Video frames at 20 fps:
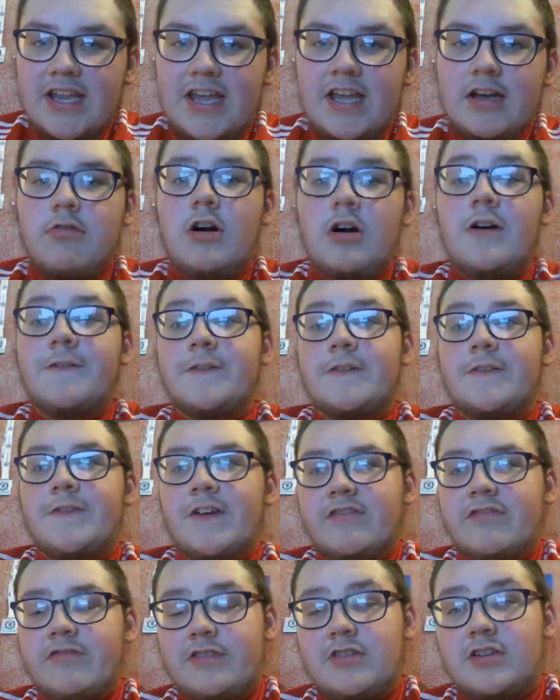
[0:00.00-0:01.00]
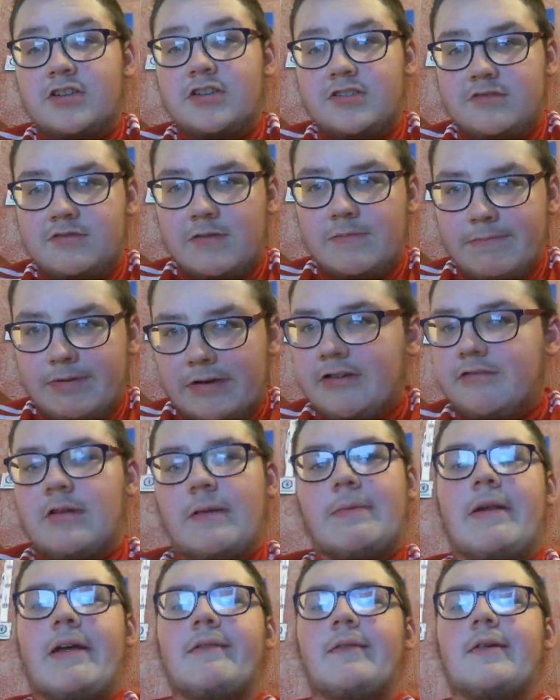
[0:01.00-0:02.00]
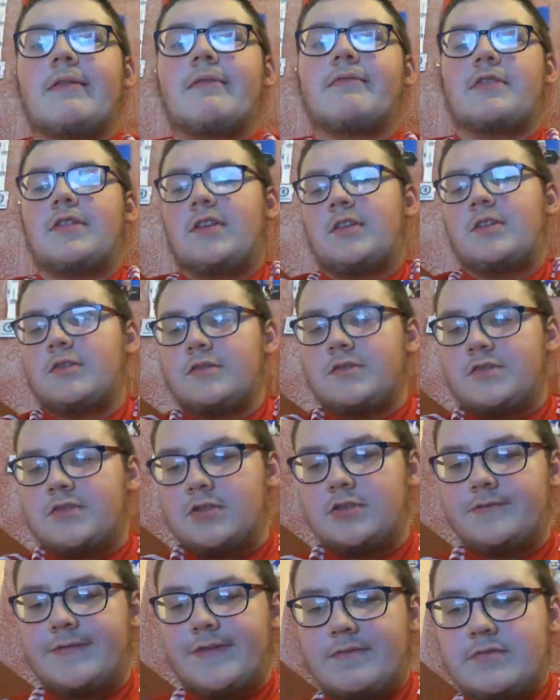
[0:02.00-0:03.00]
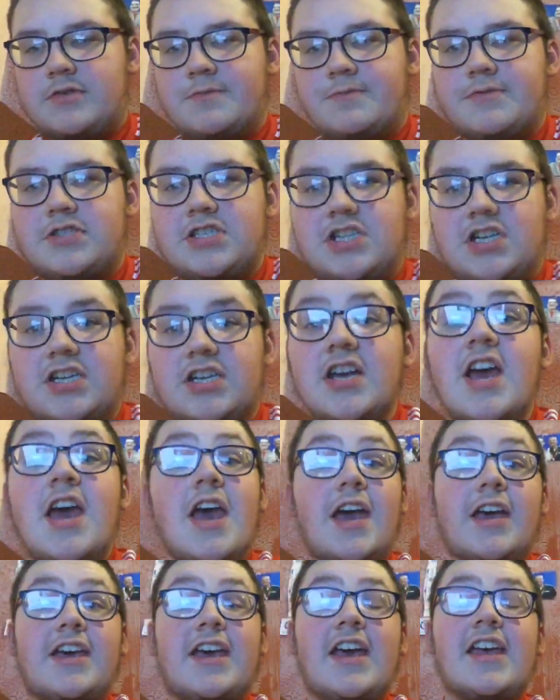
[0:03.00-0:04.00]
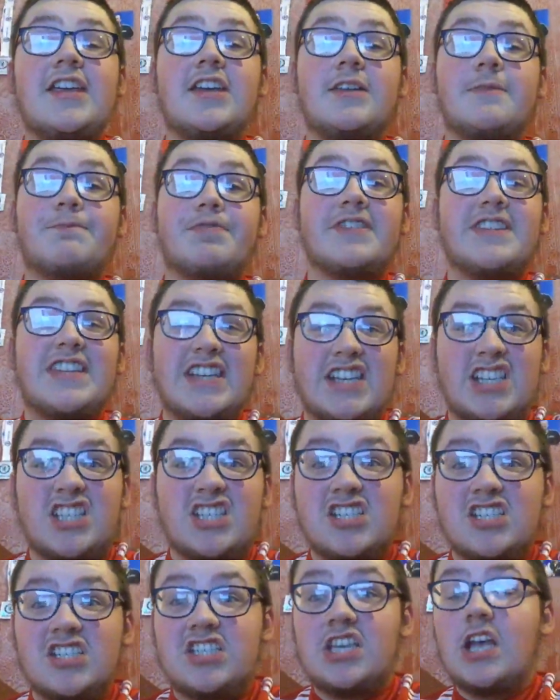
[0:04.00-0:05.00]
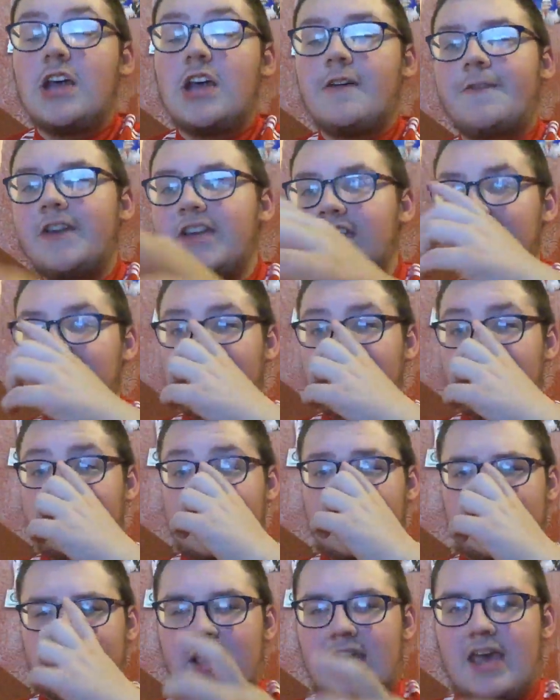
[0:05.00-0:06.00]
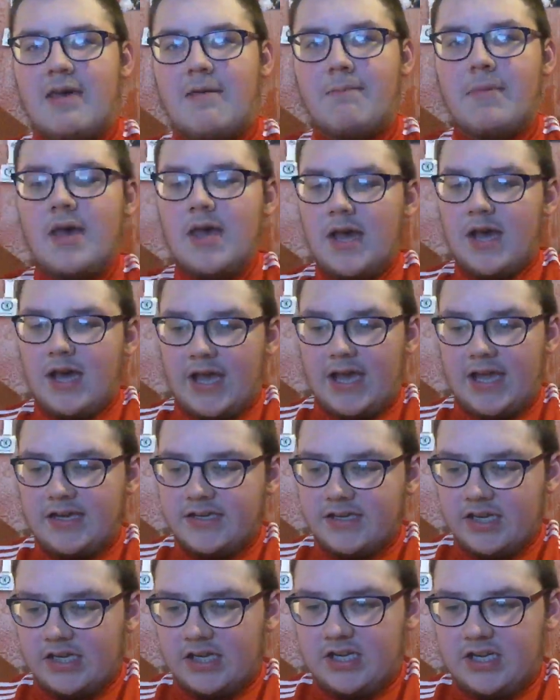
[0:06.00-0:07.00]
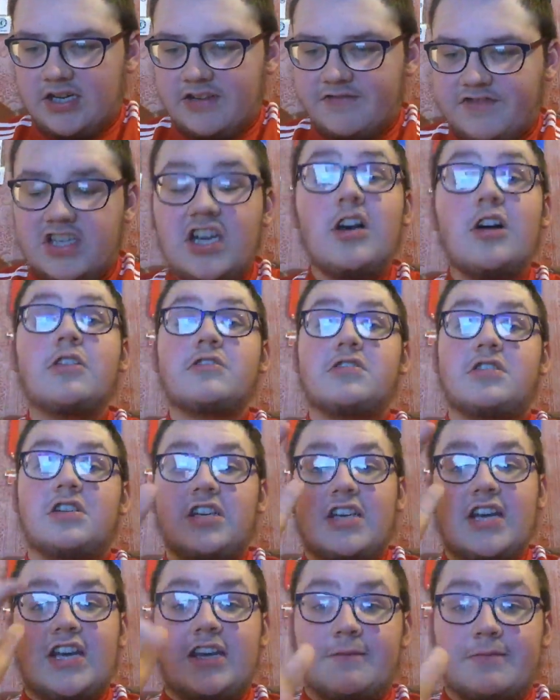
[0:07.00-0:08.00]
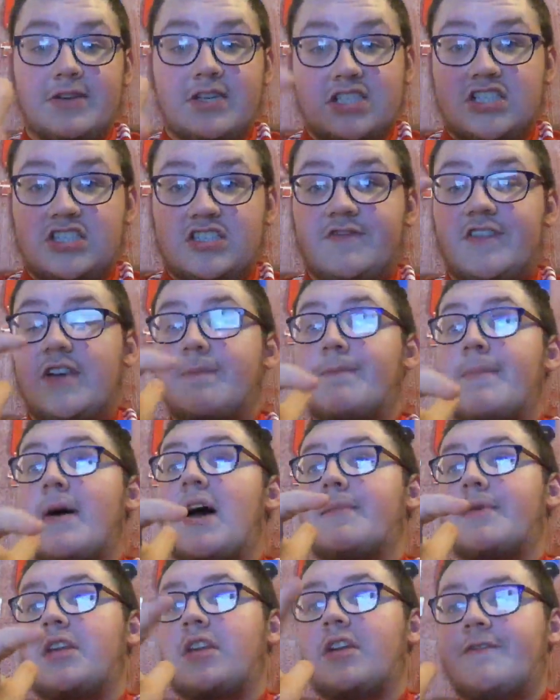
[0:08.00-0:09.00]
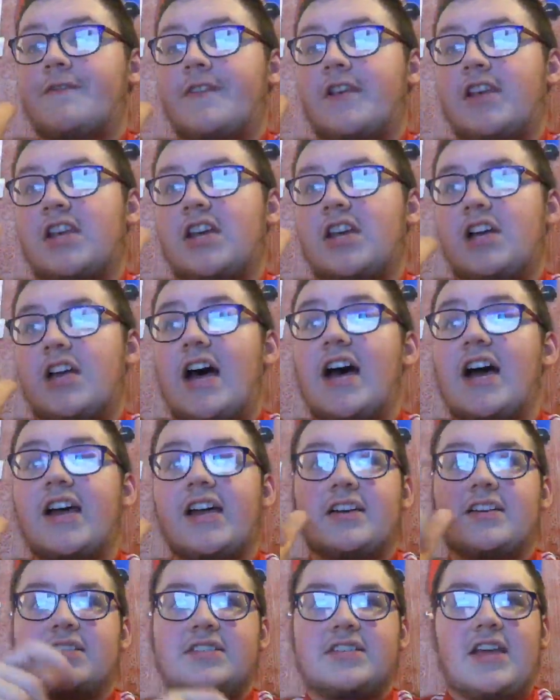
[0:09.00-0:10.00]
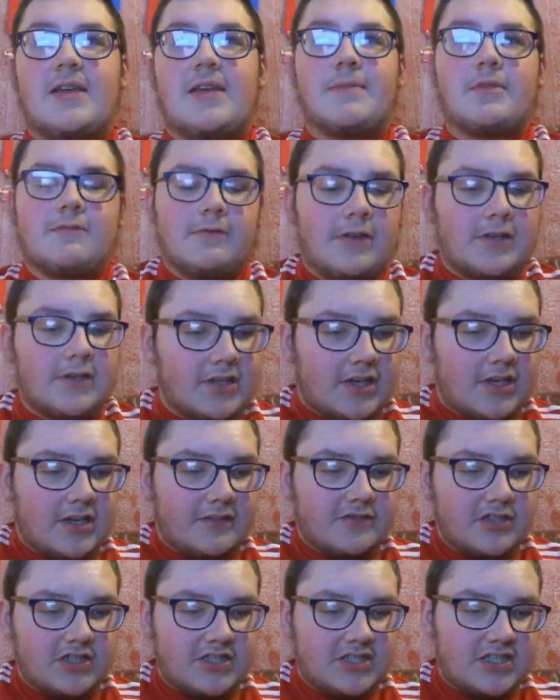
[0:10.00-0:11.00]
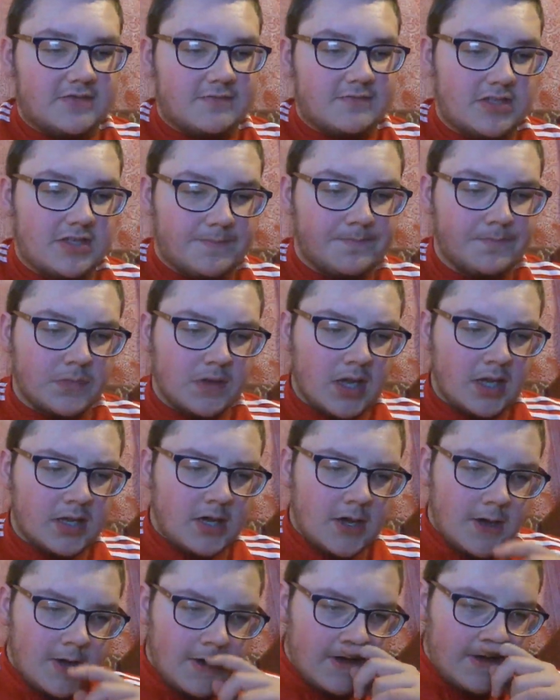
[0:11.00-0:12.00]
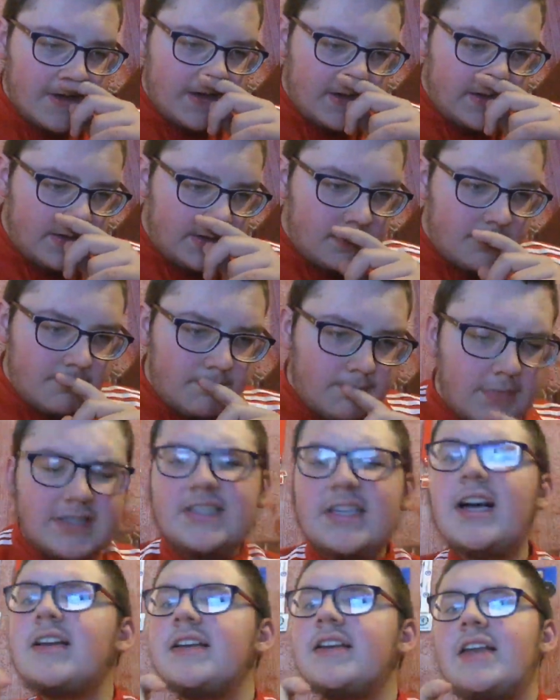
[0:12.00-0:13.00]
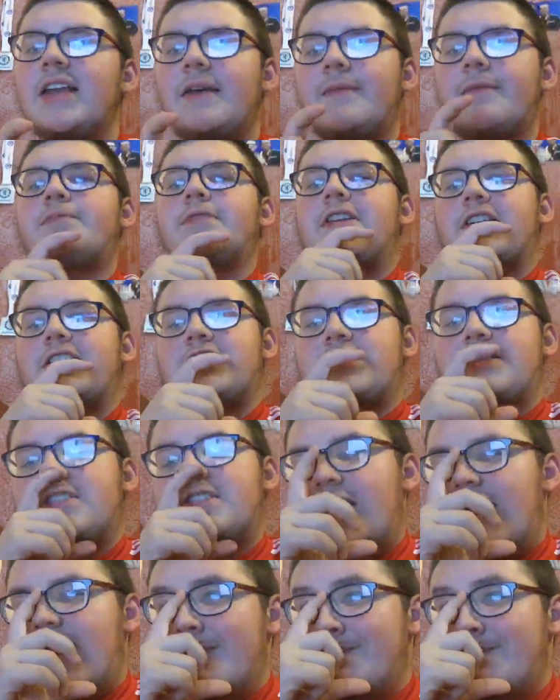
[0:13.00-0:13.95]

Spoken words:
Crawford, thanks for joining the stream. Please drop a like if you haven't already done so. Very much appreciated. Get your predictions for the United game in the live chat. Also, you can get your predictions for the Bayern Munich v Ajax game as well in the live chat at the same time. My starting 11 predictions.